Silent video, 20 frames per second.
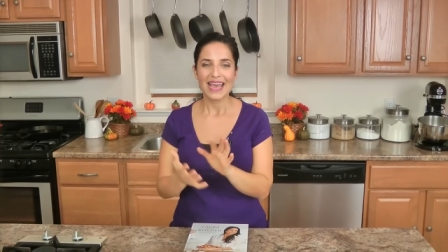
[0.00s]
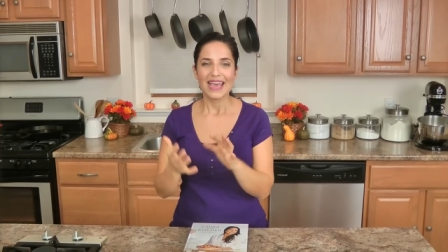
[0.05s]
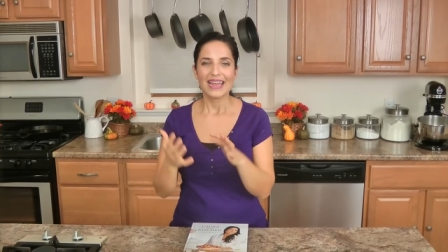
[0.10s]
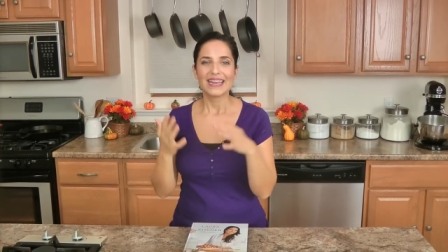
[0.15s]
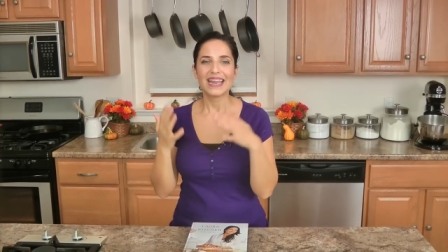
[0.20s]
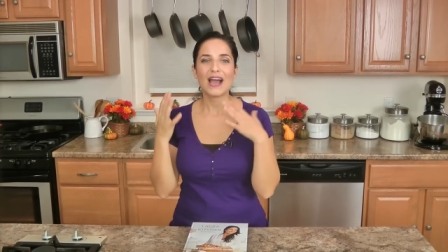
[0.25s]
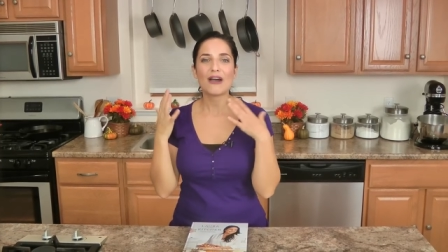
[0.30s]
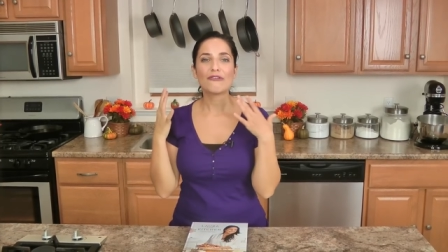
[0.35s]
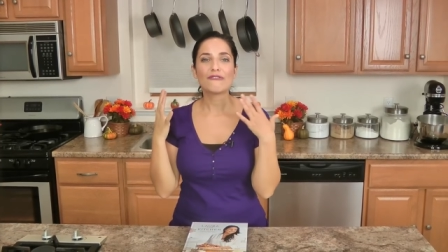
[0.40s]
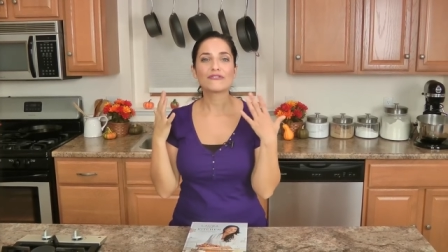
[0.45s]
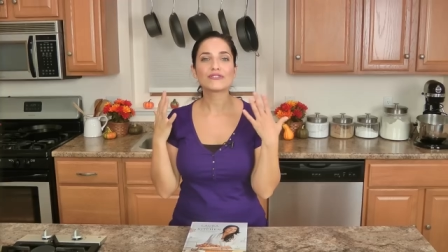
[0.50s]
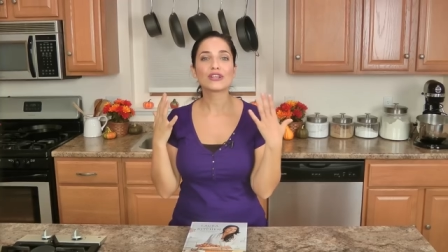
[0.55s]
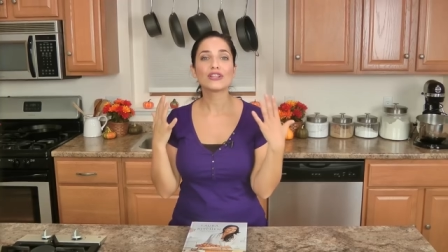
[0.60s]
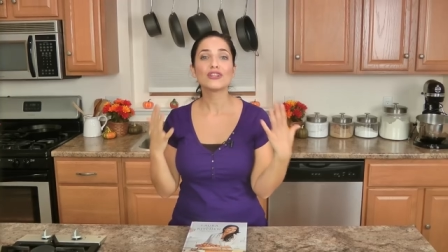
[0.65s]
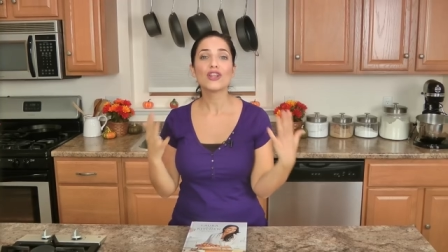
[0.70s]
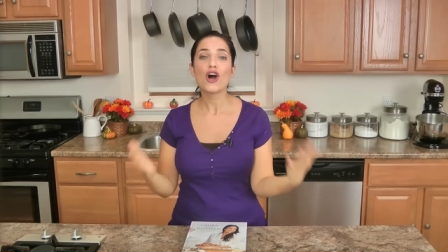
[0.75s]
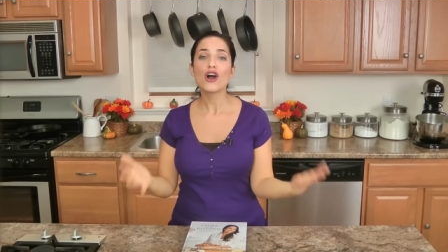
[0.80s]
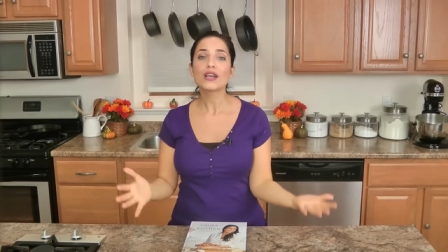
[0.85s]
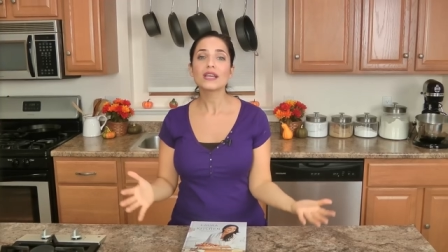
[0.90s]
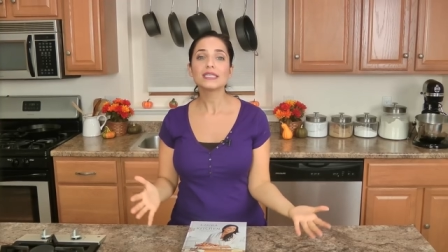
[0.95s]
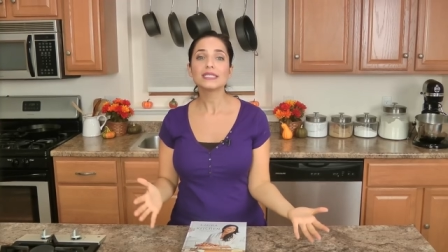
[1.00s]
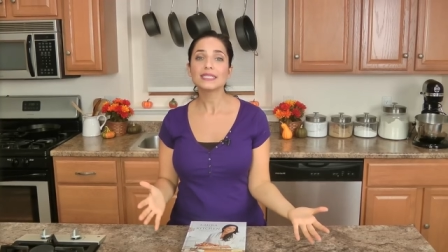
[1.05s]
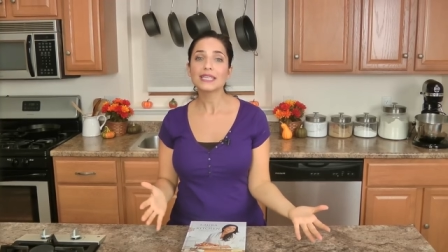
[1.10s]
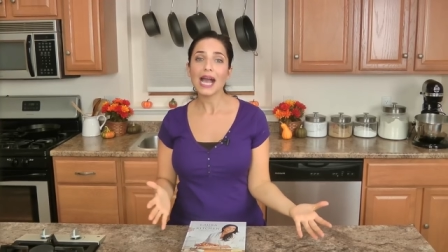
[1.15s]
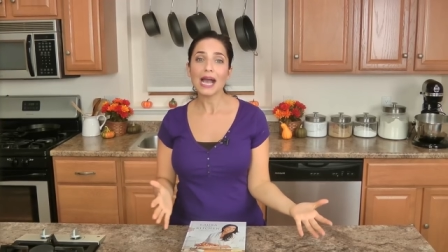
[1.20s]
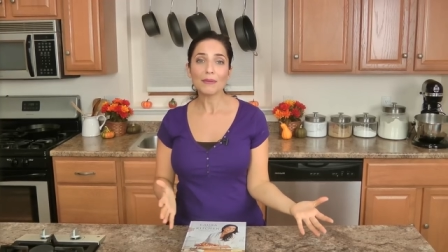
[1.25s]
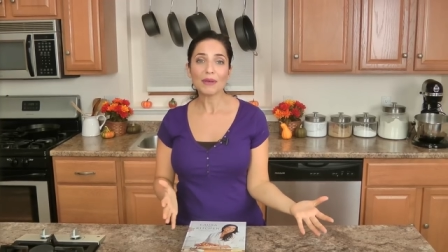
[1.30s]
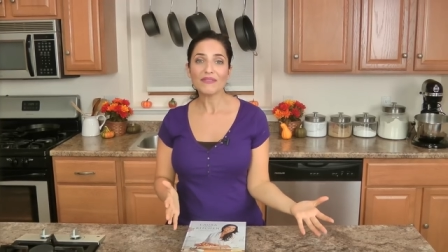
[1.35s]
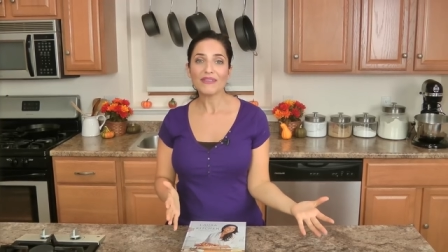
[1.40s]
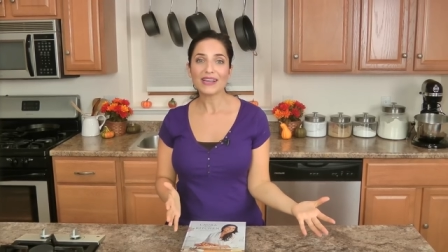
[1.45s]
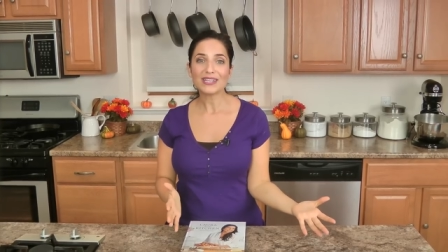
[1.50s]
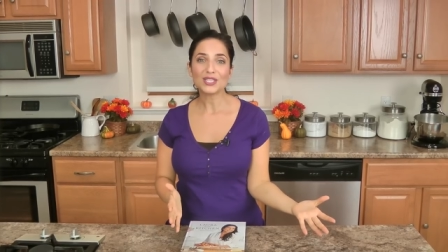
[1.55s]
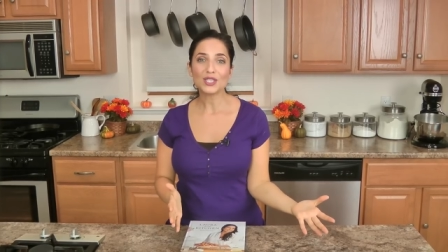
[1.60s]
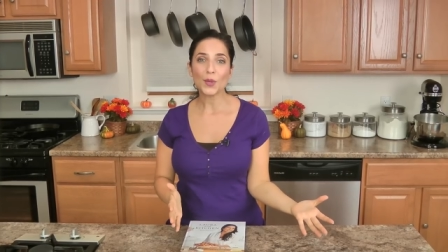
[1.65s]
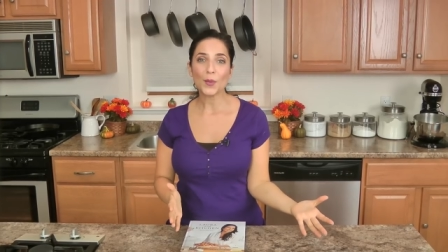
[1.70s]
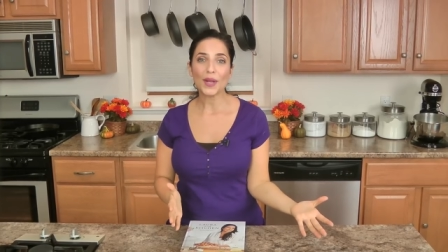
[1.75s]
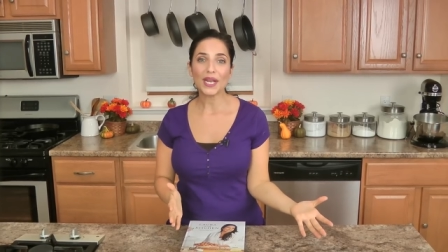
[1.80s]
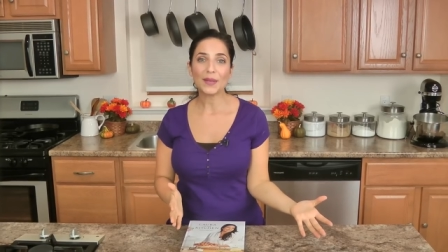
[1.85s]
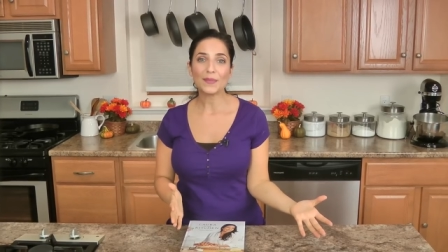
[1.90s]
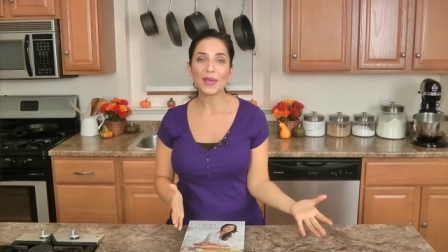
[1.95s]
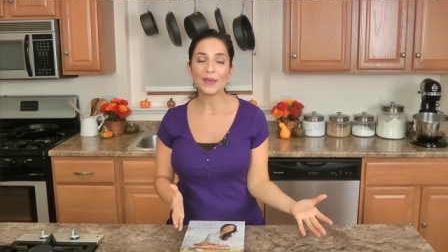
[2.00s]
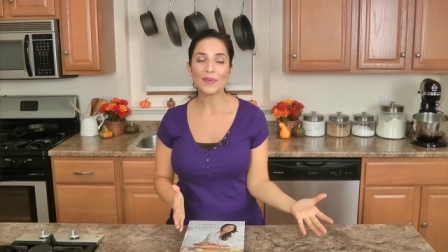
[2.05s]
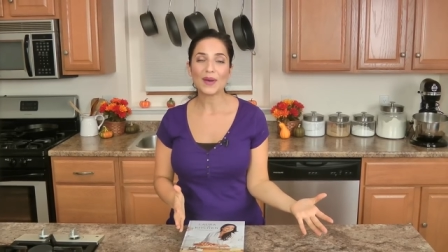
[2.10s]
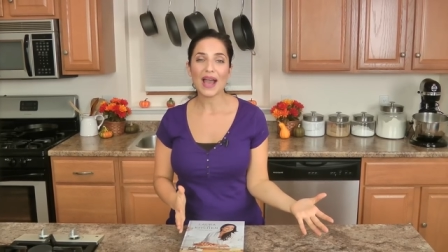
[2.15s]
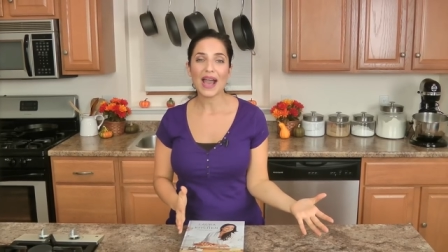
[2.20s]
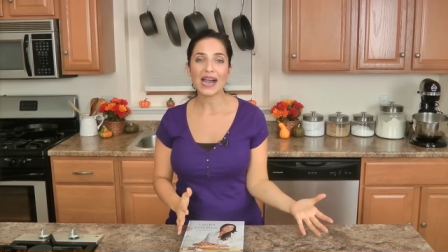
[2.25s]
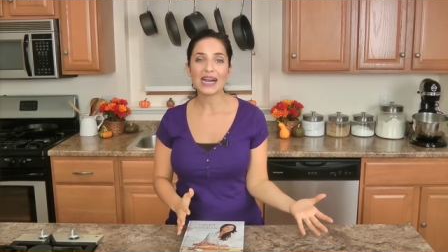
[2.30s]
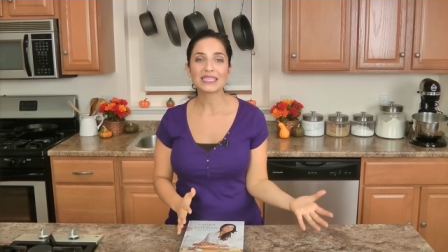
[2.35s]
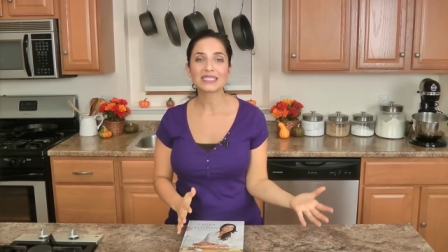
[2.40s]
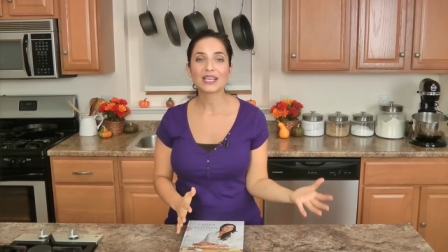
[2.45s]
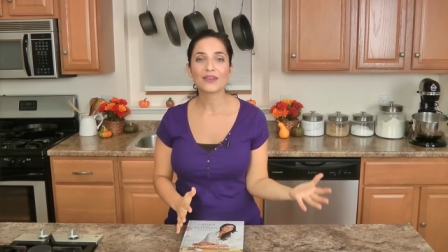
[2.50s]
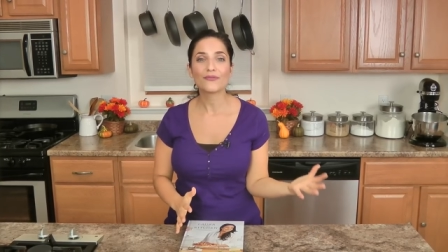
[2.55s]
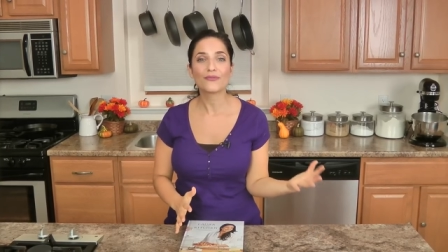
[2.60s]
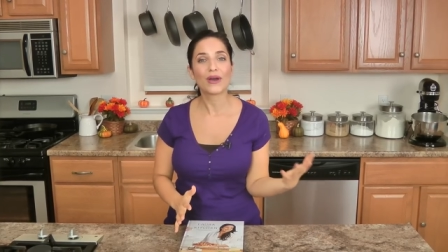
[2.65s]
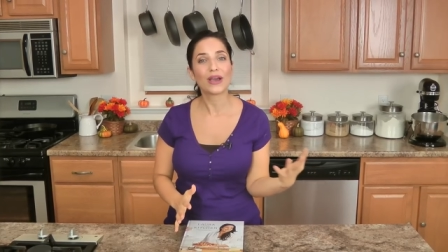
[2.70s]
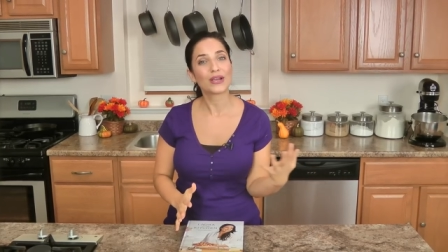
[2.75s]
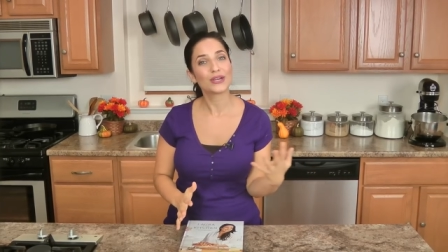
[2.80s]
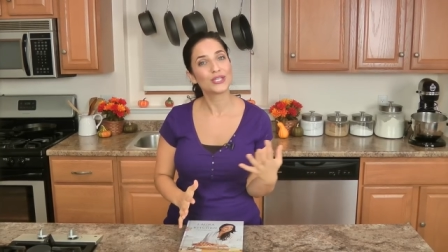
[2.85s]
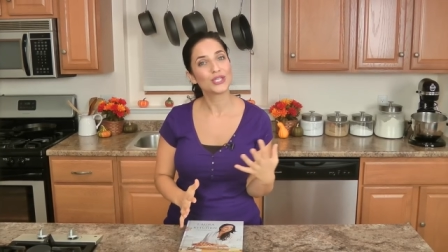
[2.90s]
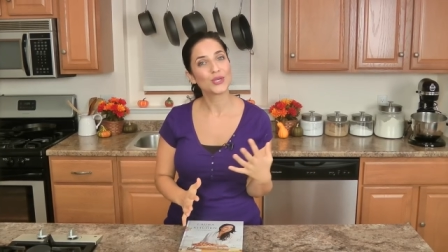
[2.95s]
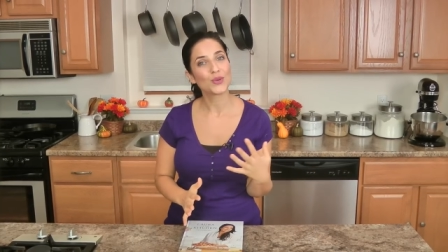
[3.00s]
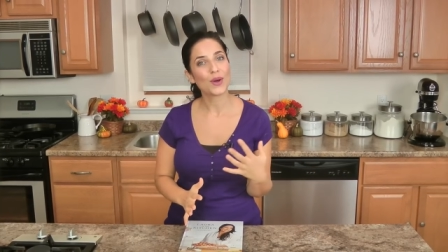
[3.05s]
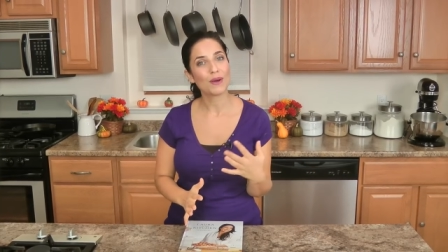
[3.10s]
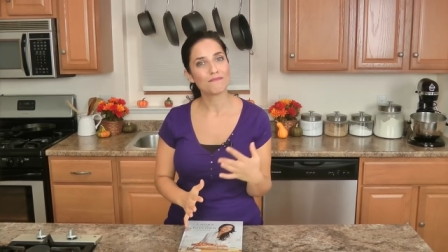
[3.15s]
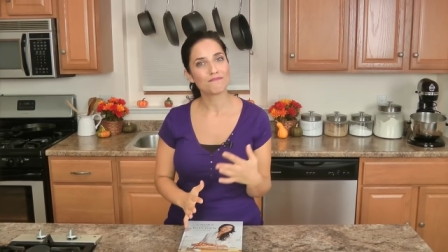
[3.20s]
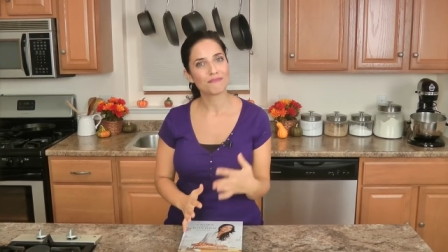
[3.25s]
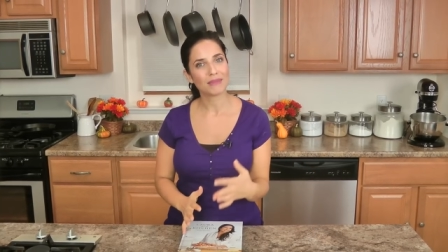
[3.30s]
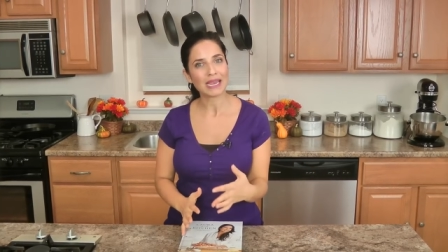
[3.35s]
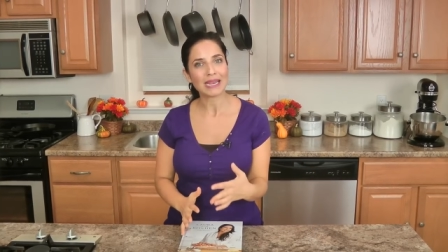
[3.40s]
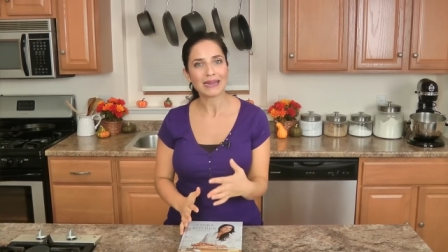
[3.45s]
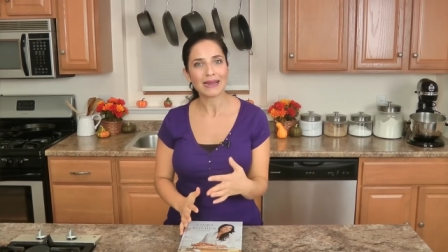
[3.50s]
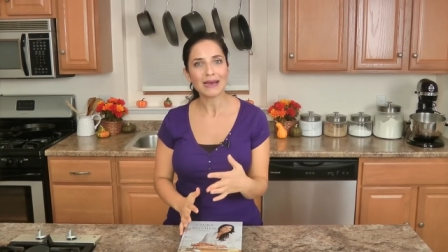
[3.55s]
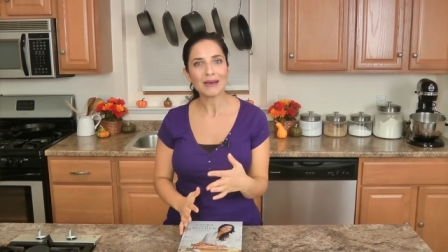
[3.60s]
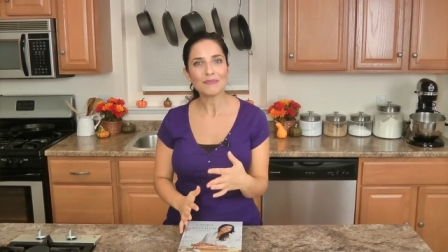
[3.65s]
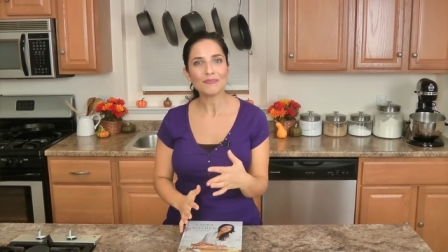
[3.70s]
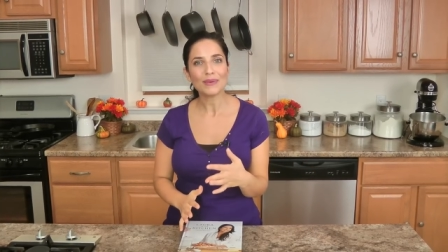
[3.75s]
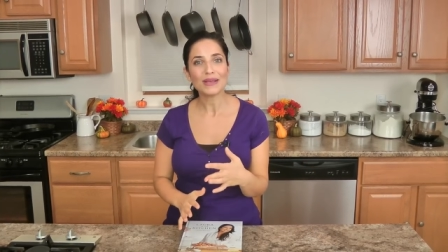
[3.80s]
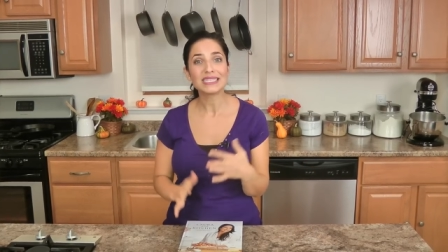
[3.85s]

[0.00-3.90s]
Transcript: Now for the longest time I've had so many people ask if I could do a meetup,